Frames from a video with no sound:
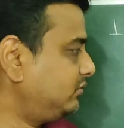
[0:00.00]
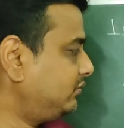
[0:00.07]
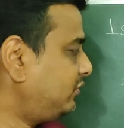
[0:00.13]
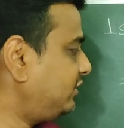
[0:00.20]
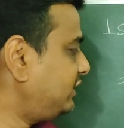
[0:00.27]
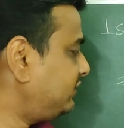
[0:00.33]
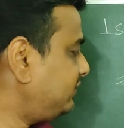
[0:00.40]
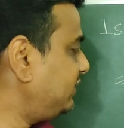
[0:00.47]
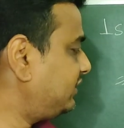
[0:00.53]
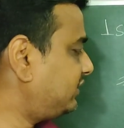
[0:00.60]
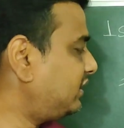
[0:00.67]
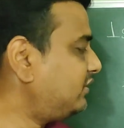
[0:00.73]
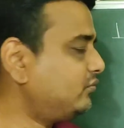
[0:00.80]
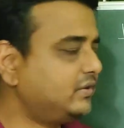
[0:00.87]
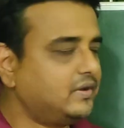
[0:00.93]
for that
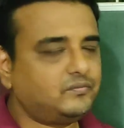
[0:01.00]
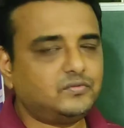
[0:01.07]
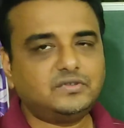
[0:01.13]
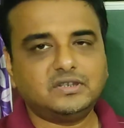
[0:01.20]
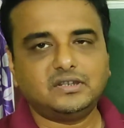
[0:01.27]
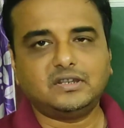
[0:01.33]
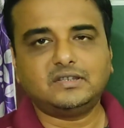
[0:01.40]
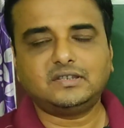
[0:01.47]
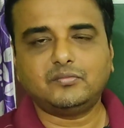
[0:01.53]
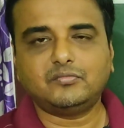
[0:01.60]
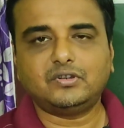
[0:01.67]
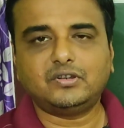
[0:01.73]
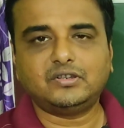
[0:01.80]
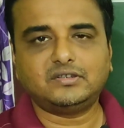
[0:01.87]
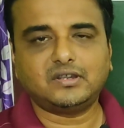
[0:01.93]
matter we have to say that
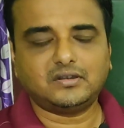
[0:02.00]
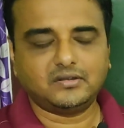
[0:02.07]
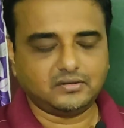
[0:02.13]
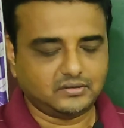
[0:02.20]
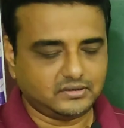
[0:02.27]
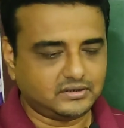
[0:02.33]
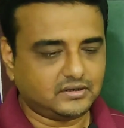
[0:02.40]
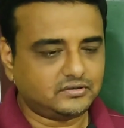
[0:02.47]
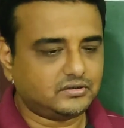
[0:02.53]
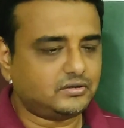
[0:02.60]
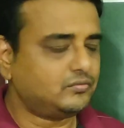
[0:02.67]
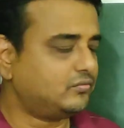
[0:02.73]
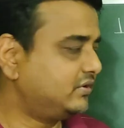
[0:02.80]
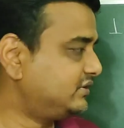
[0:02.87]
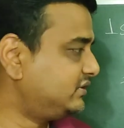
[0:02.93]
Samuel Richardson
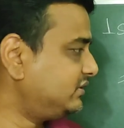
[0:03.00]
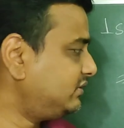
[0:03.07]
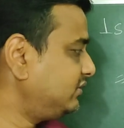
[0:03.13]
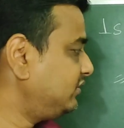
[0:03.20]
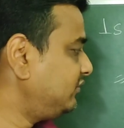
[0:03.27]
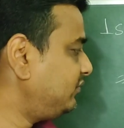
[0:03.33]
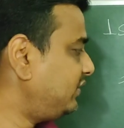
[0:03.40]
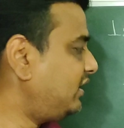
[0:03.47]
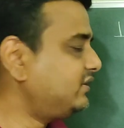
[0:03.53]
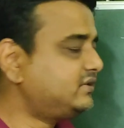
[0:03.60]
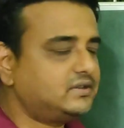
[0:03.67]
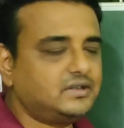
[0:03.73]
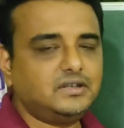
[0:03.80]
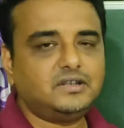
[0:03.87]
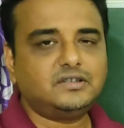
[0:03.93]
was the first
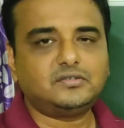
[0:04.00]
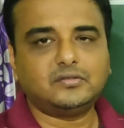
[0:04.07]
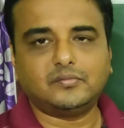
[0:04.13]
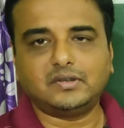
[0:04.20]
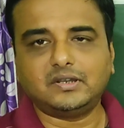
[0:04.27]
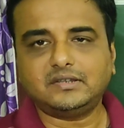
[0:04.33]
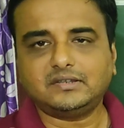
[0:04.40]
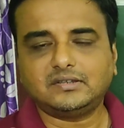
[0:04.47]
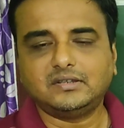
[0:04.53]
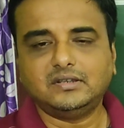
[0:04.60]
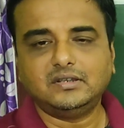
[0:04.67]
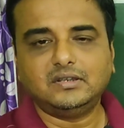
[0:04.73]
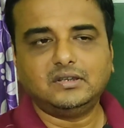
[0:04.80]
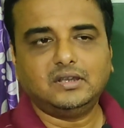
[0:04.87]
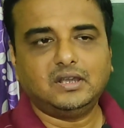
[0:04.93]
English novelist.
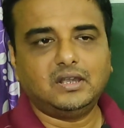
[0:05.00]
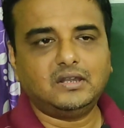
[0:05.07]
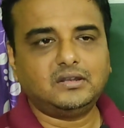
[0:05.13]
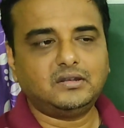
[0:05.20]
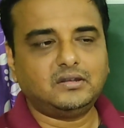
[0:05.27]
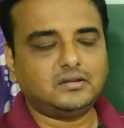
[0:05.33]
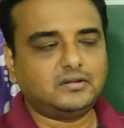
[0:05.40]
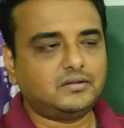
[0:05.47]
And